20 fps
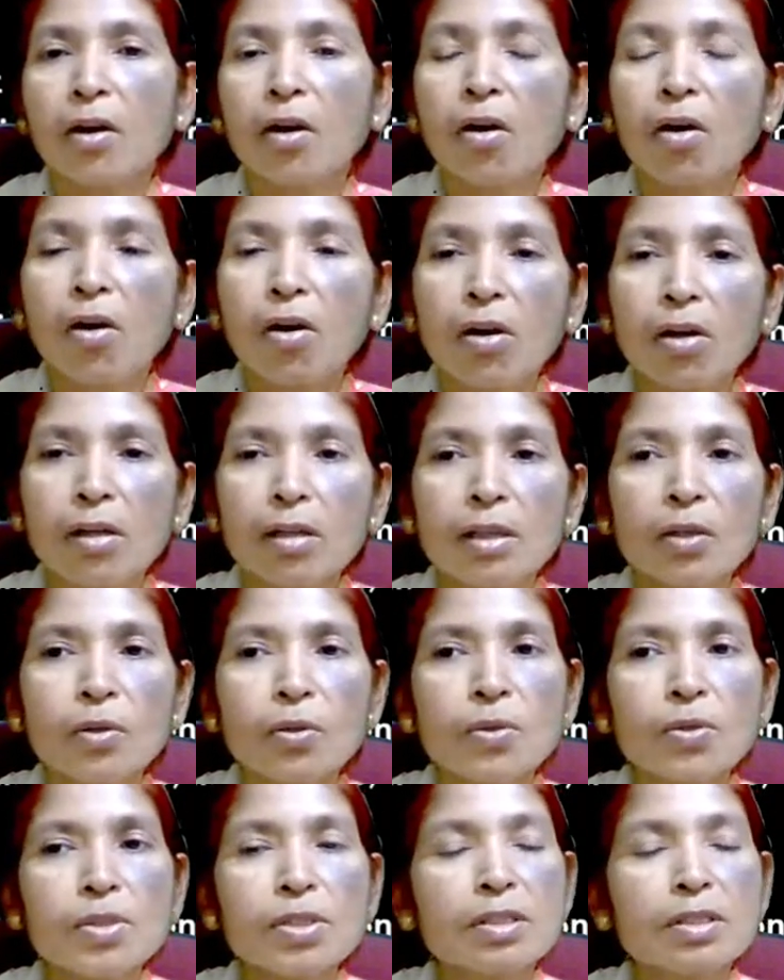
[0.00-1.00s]
all
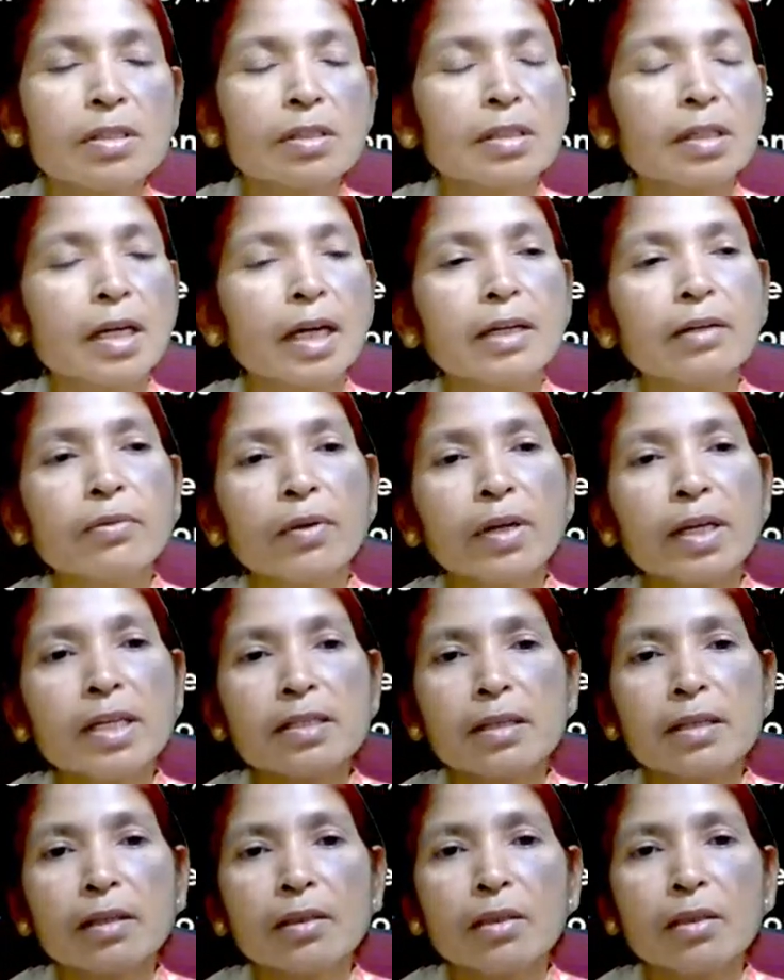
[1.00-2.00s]
those
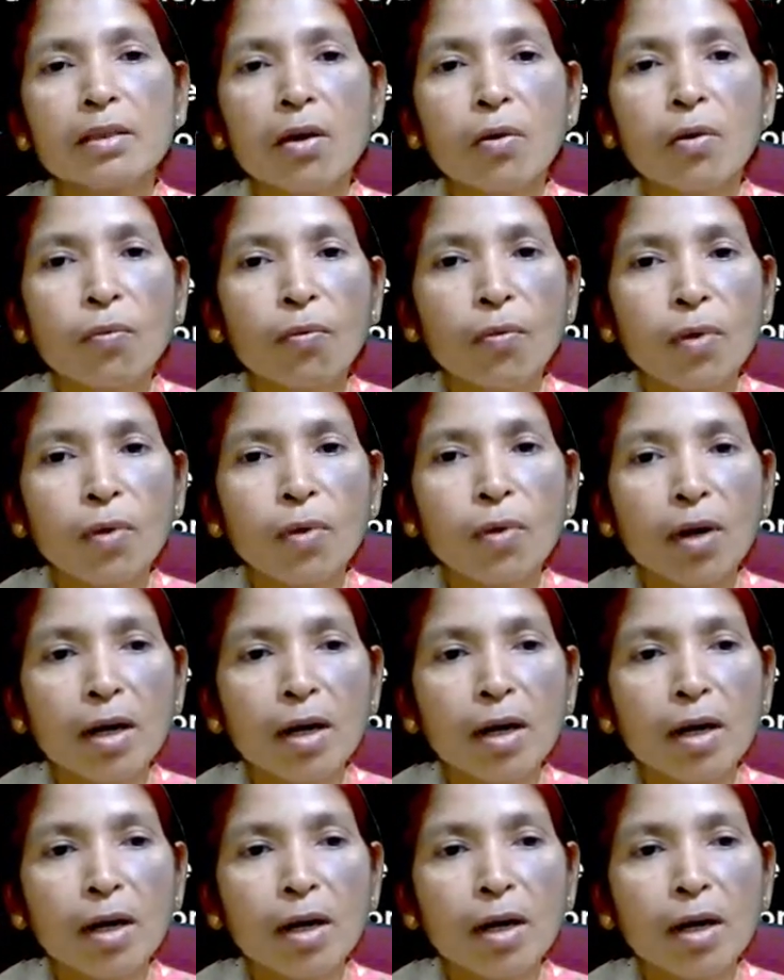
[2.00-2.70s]
countries in the world.